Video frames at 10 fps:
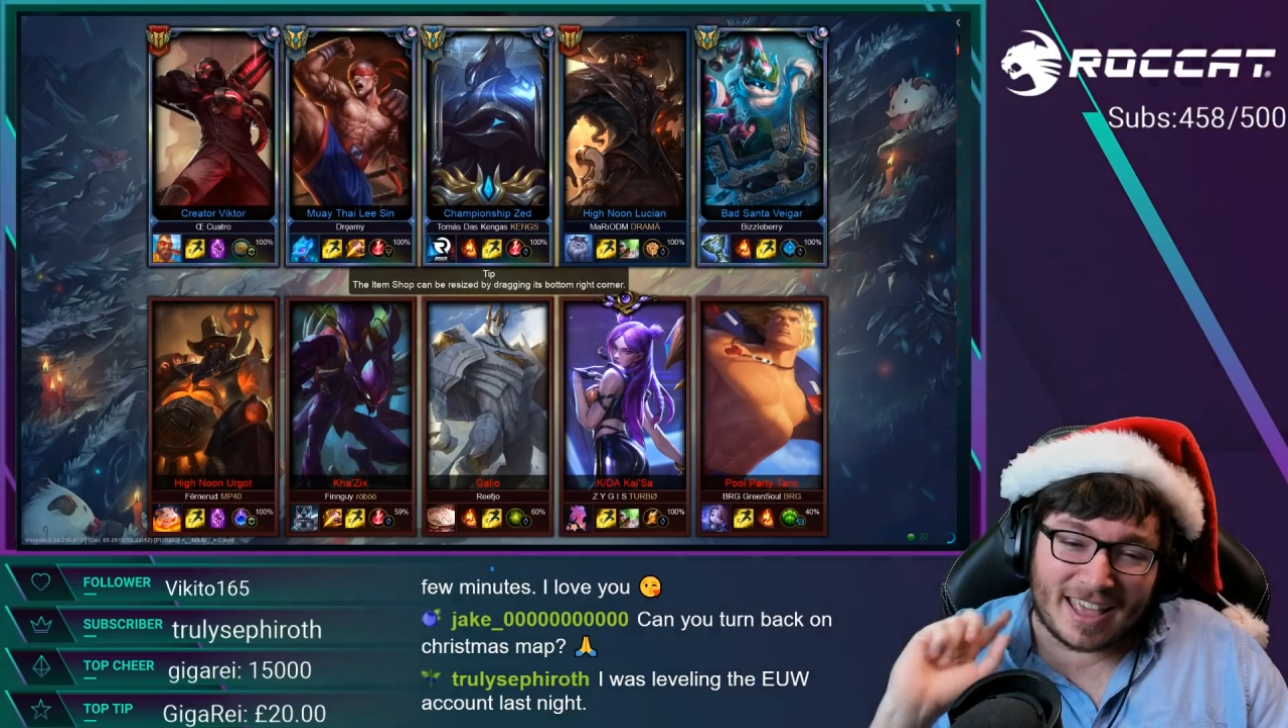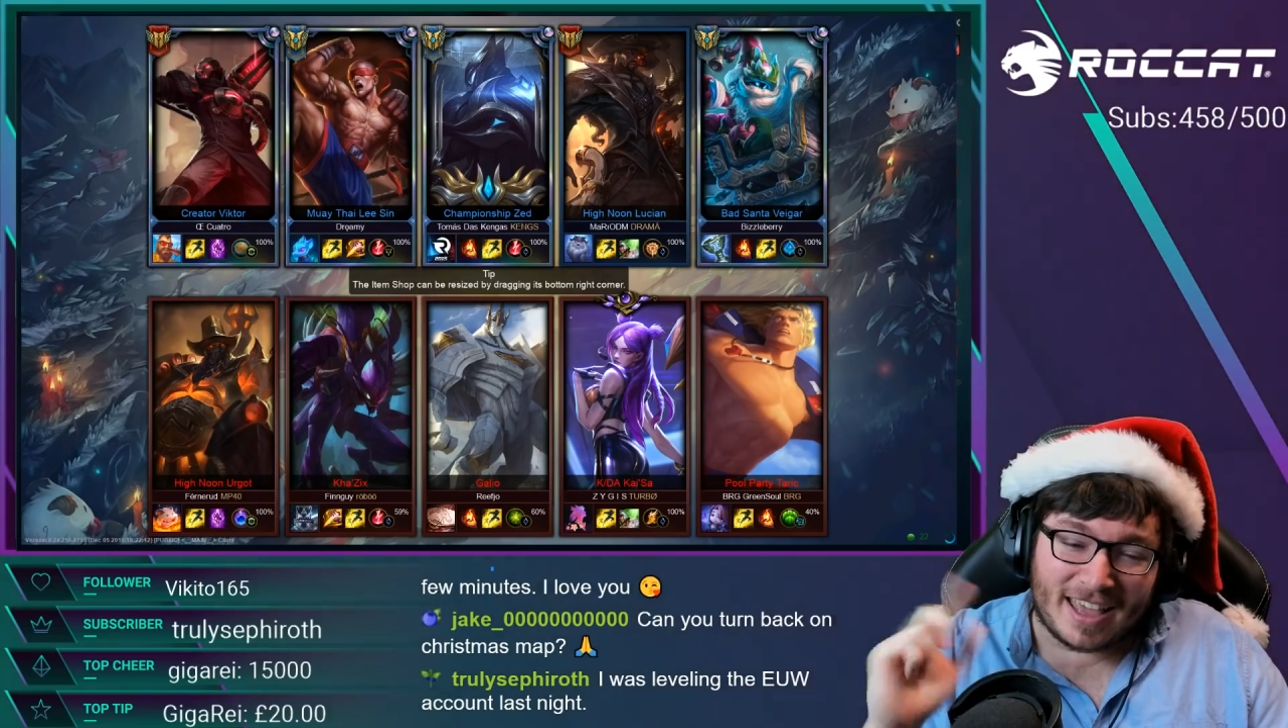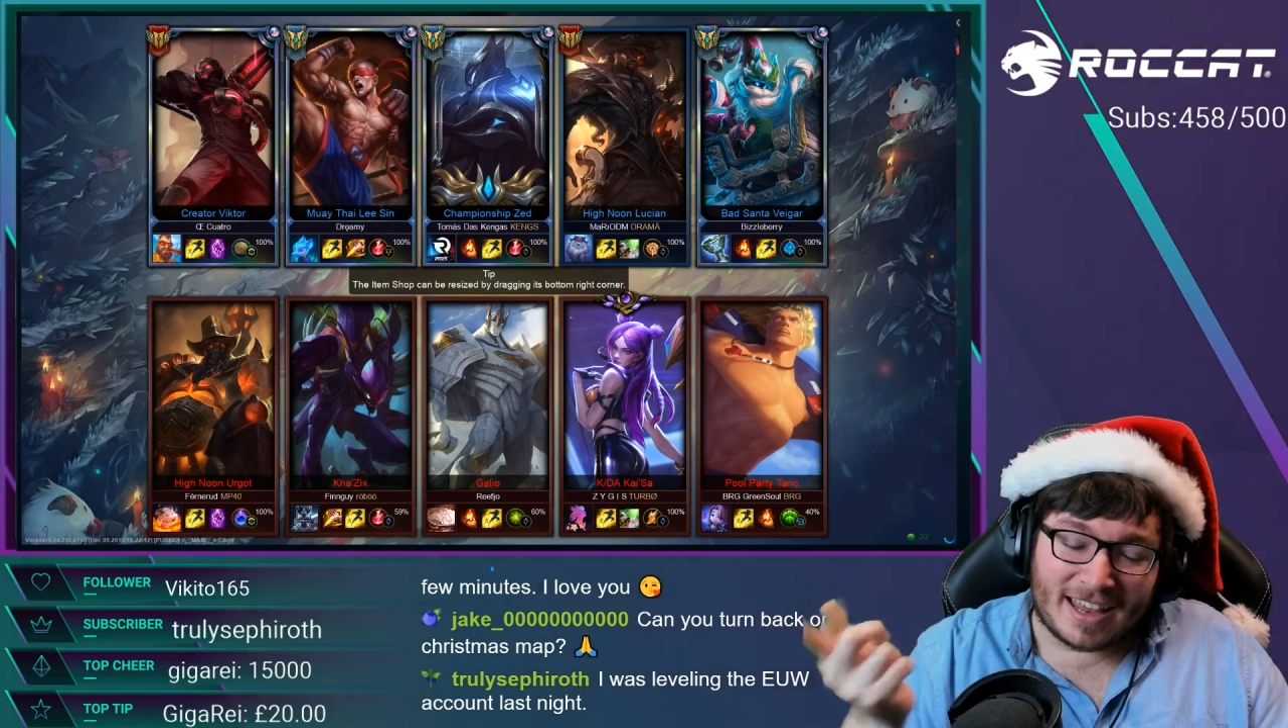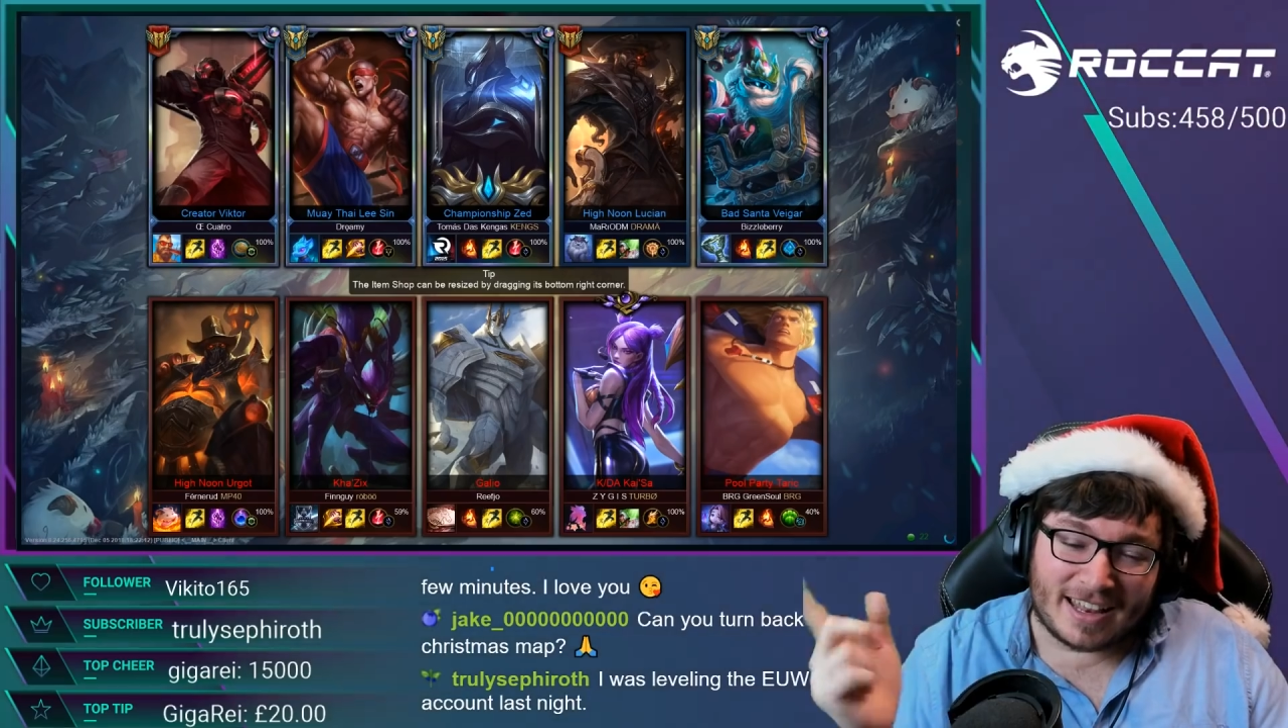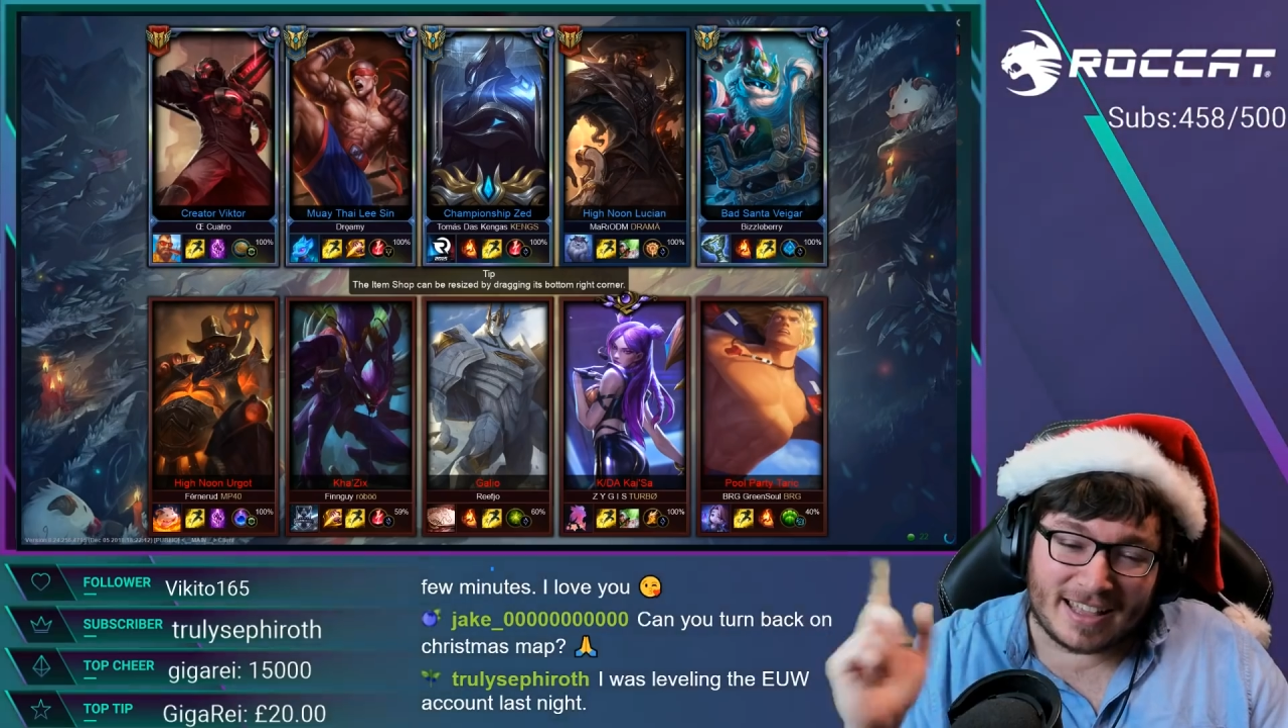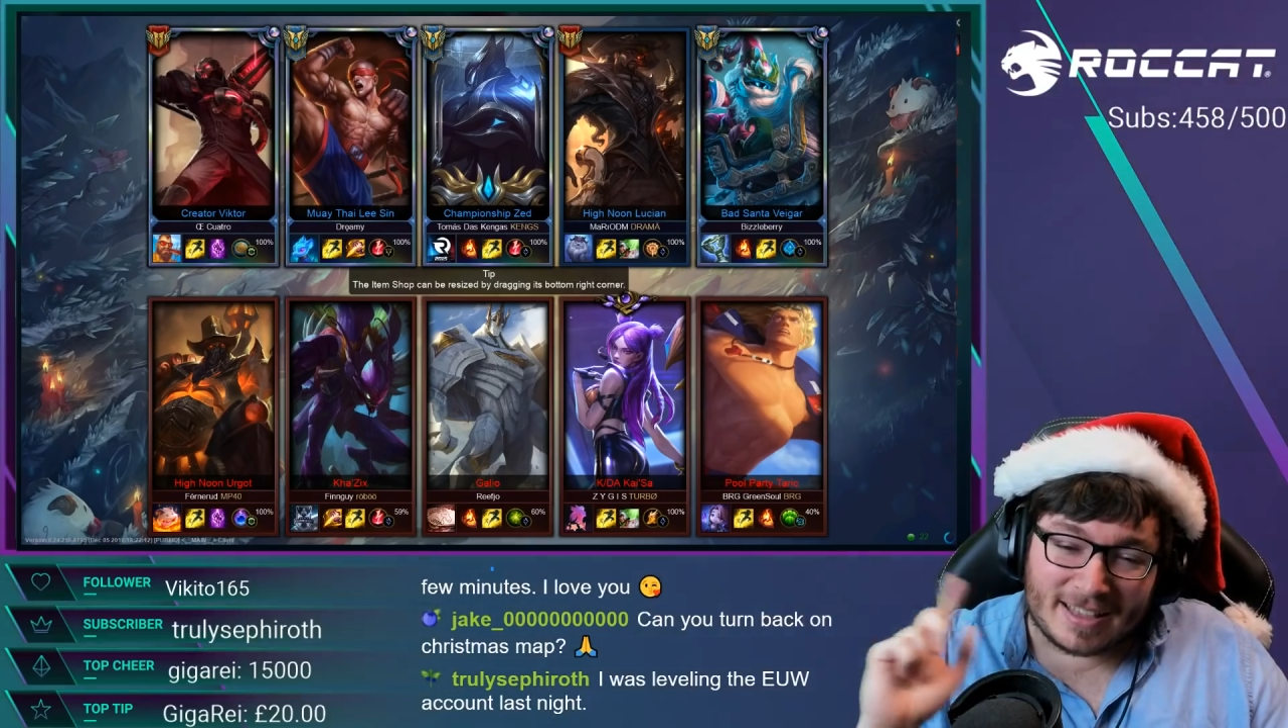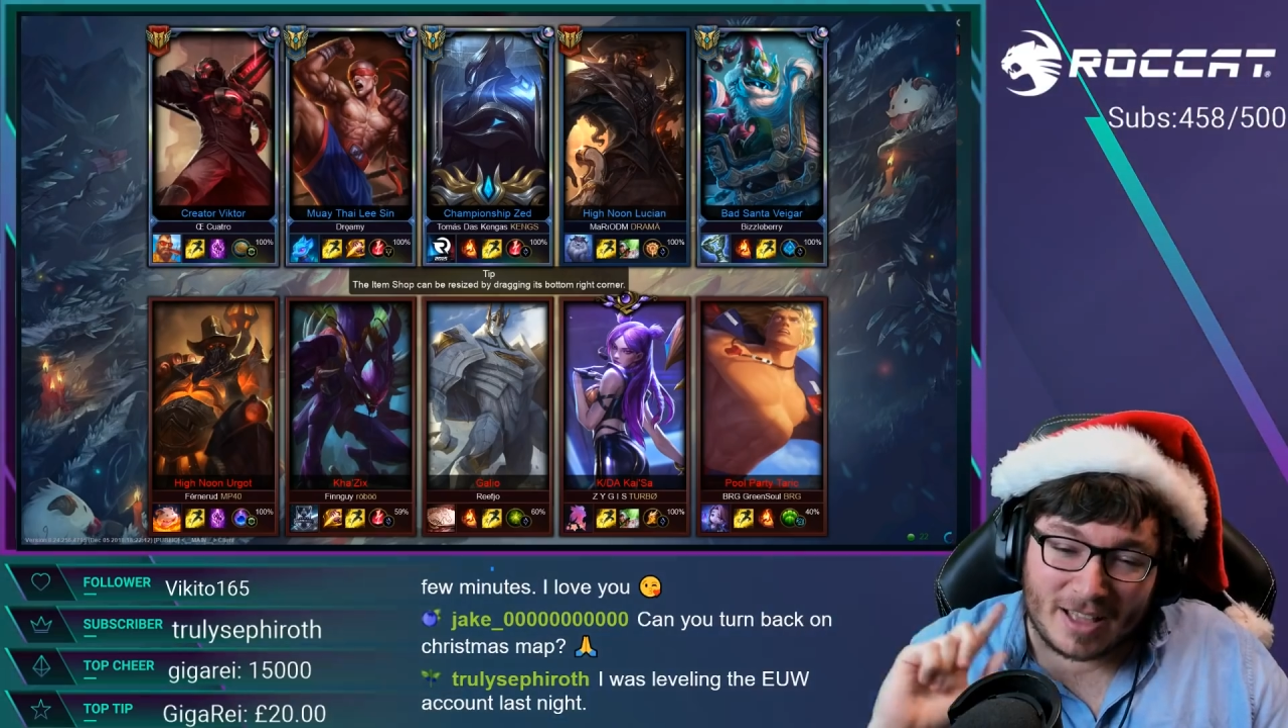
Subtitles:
any